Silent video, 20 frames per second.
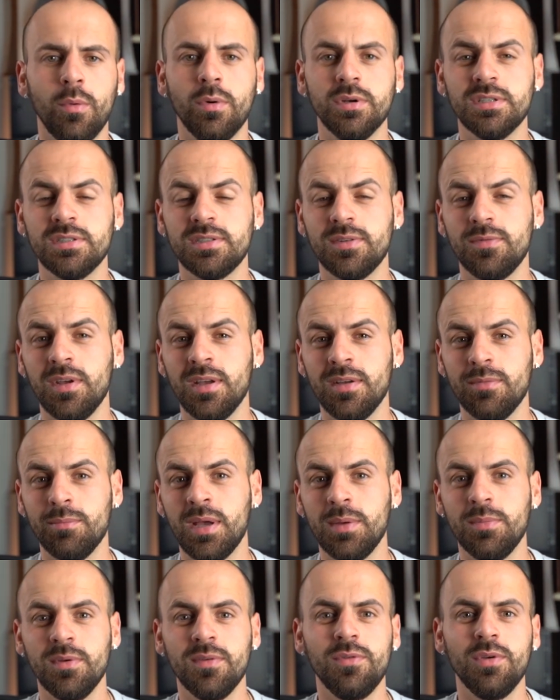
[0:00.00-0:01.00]
which is if, it
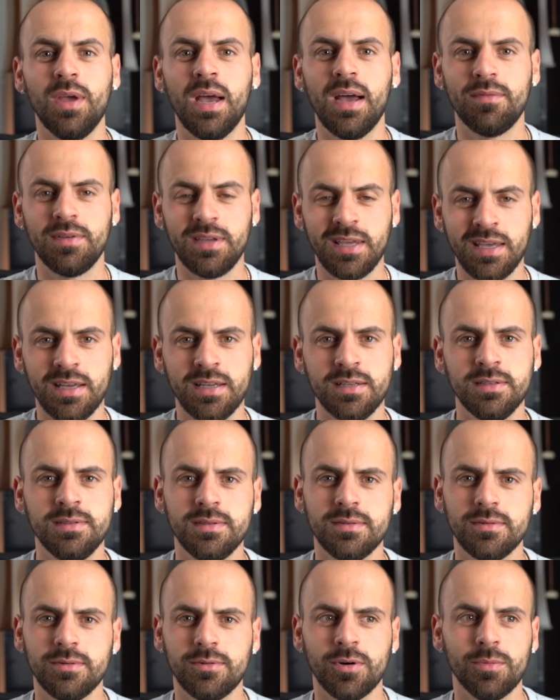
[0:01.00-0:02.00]
maybe if you have
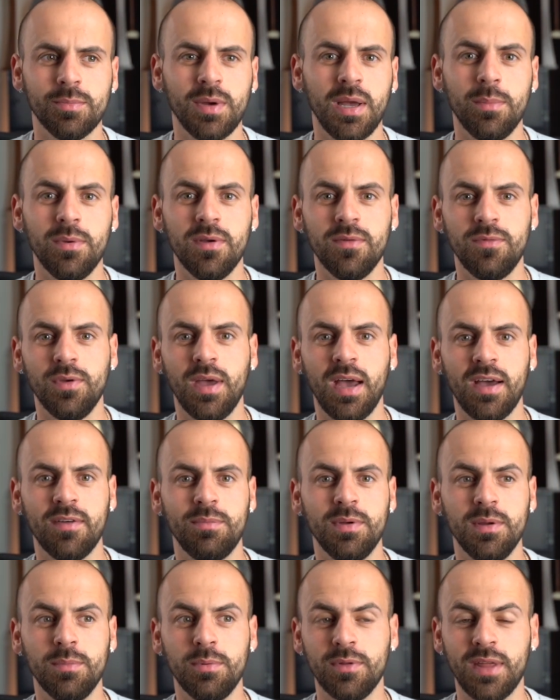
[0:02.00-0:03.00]
kids, or maybe if you
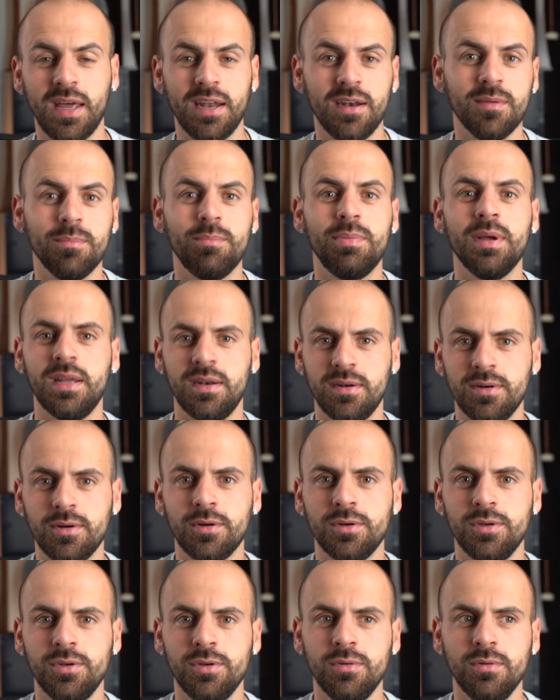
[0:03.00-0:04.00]
have people that depend
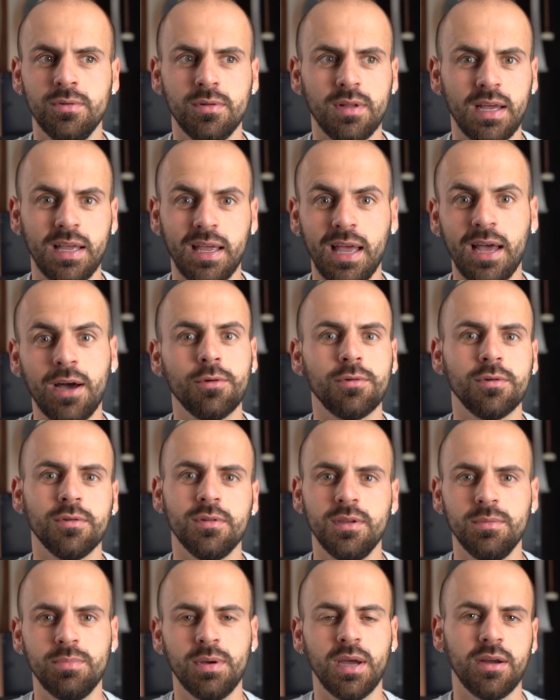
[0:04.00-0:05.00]
on you, like
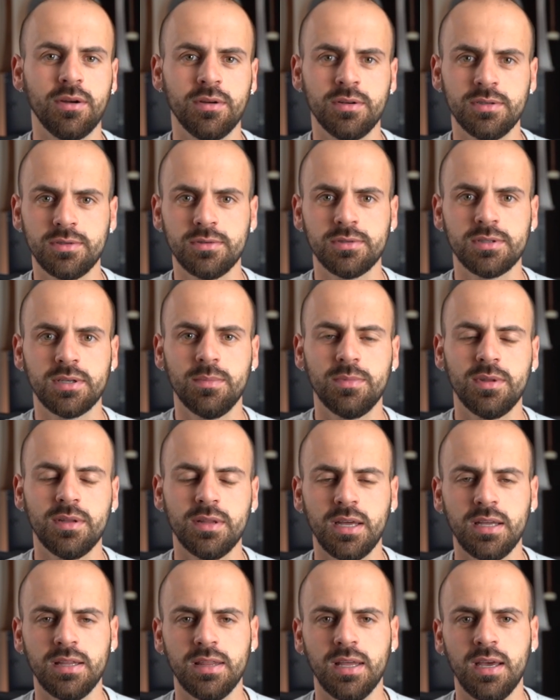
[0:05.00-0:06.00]
elderly parents or something
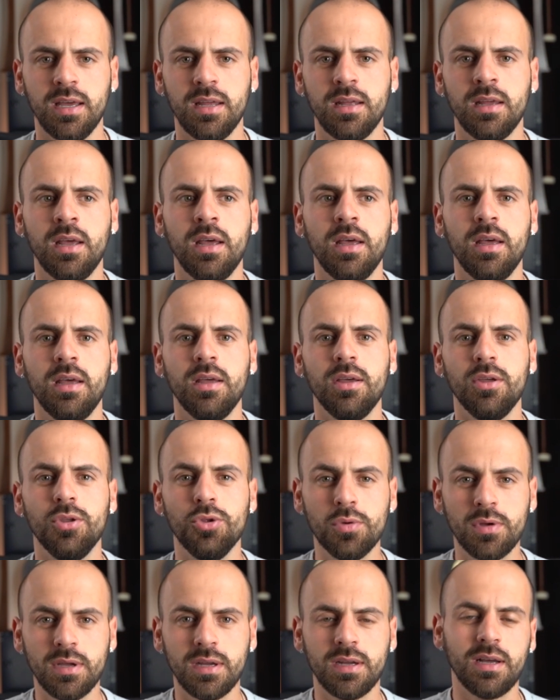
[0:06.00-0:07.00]
like that.
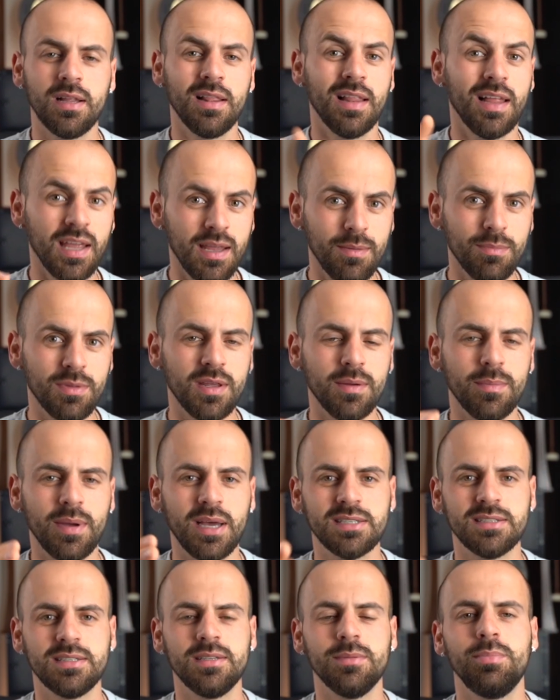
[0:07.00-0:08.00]
You can claim them
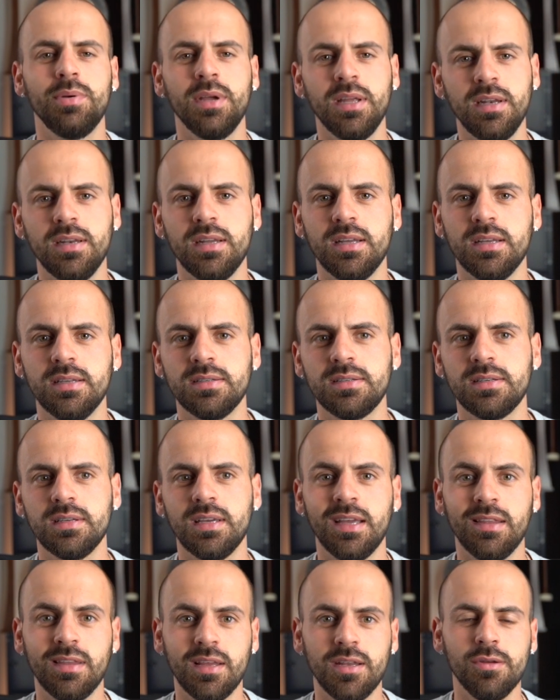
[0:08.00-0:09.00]
as dependents,
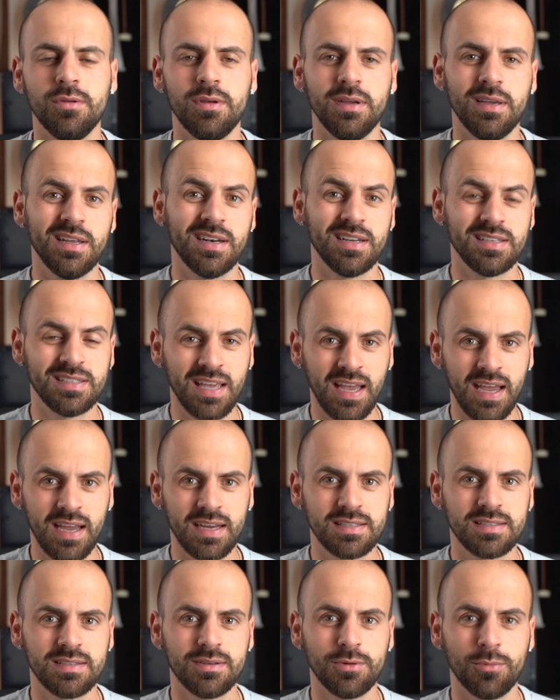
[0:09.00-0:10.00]
and then you can get a
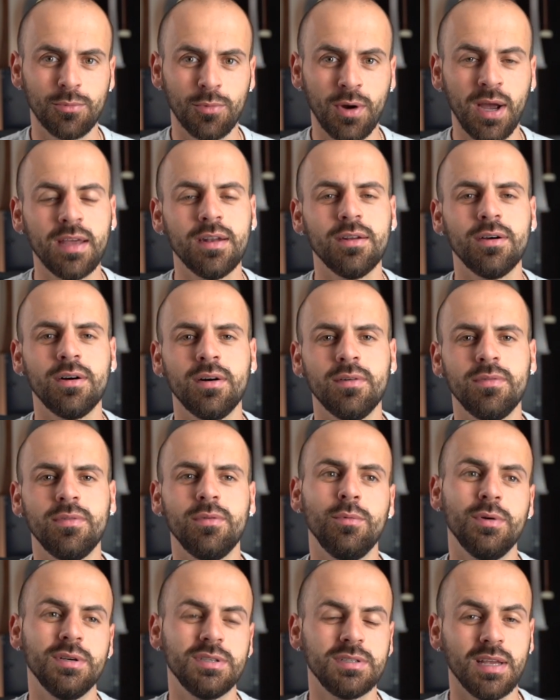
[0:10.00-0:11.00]
tax write-off,
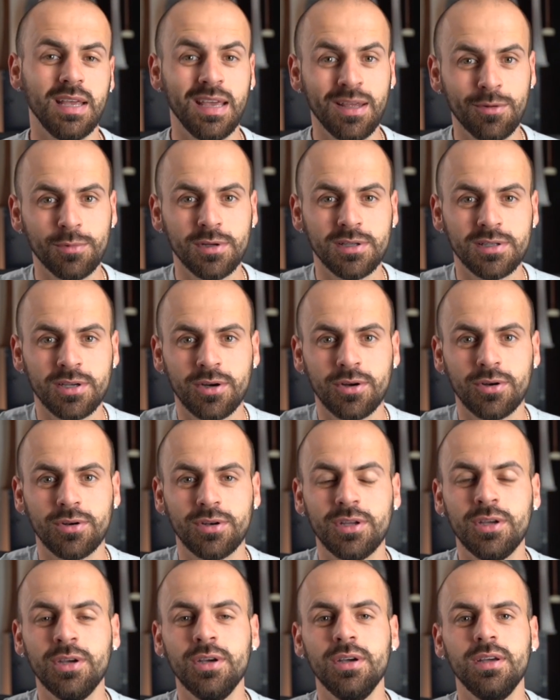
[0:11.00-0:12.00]
which in
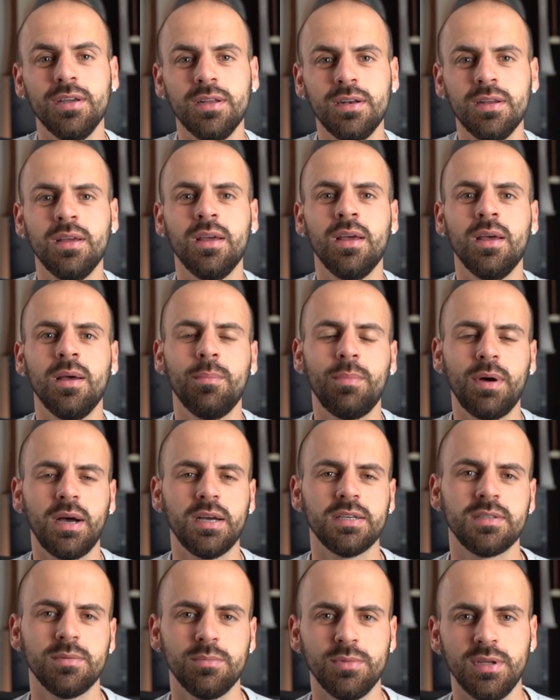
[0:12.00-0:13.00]
return could
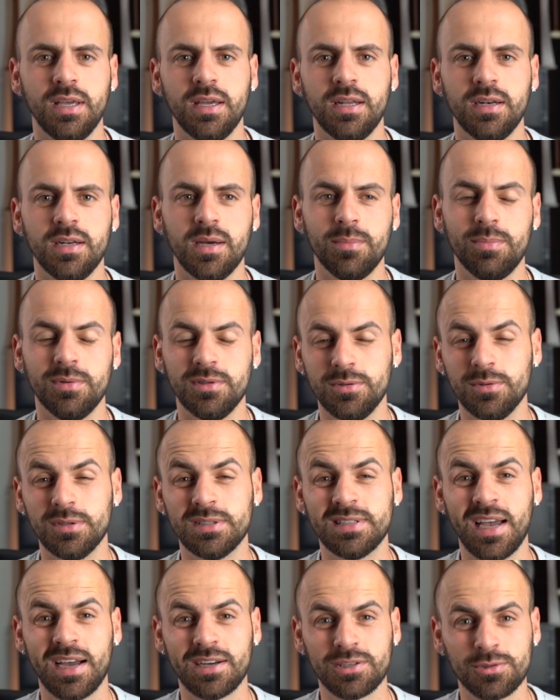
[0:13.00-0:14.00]
possibly end up into a
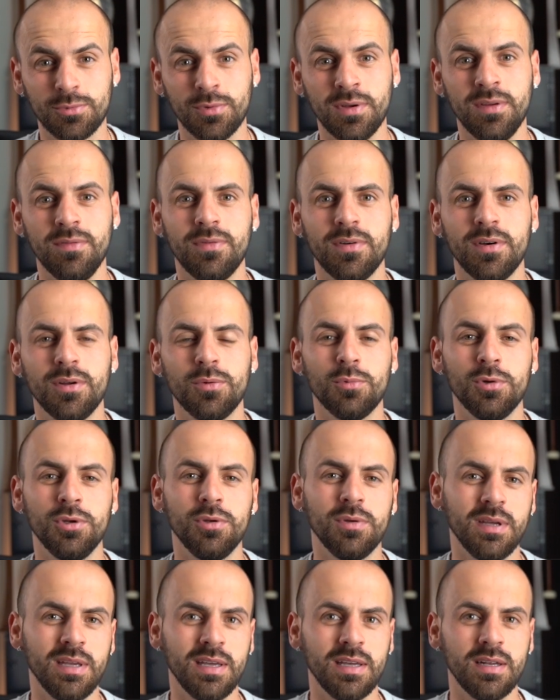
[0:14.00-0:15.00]
tax refund where
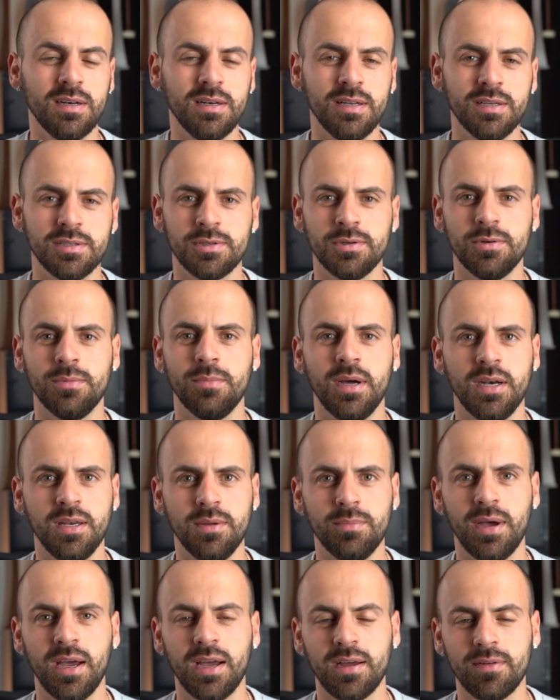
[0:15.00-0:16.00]
you can get additional
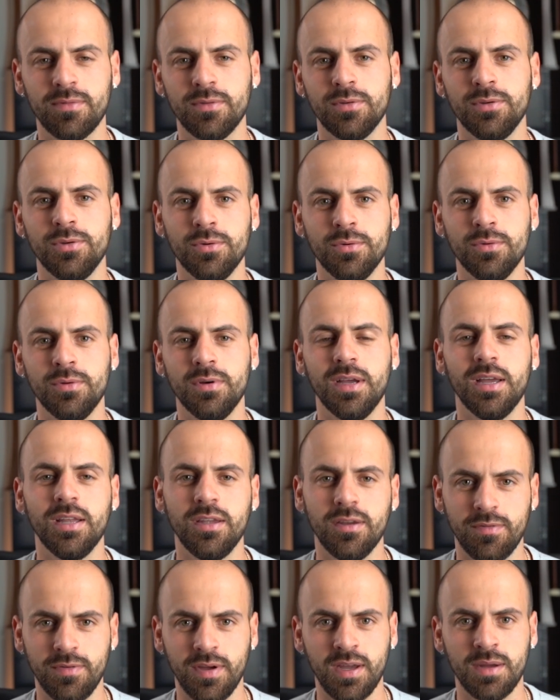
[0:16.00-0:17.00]
money back for you
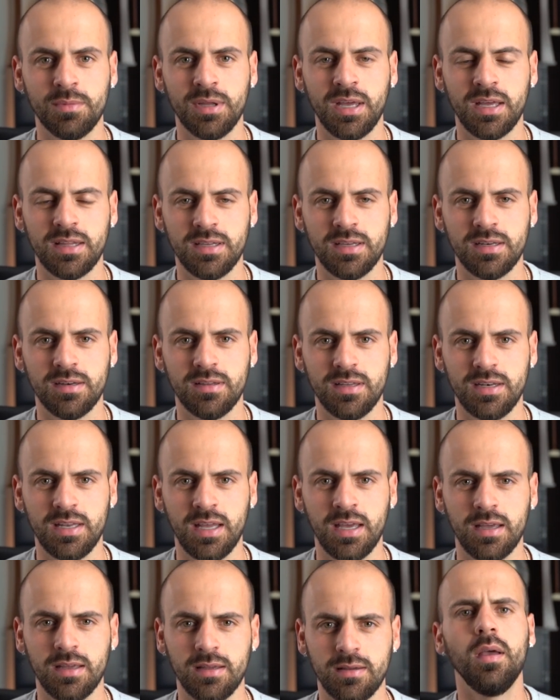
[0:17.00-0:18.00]
and your family at the end of the
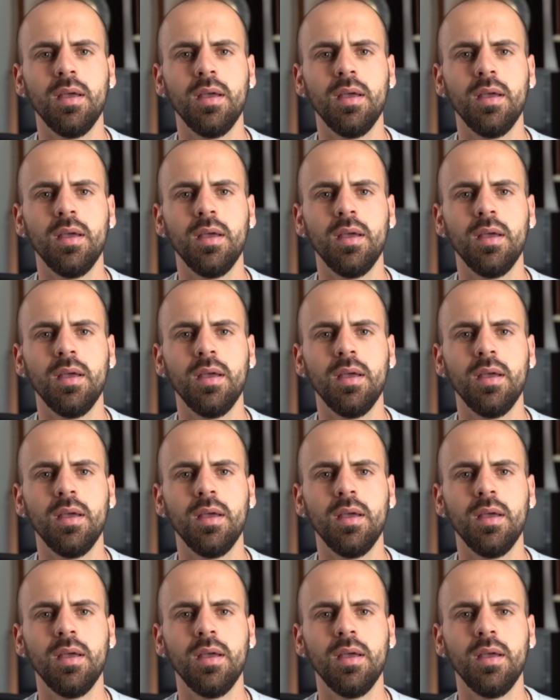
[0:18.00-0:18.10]
day.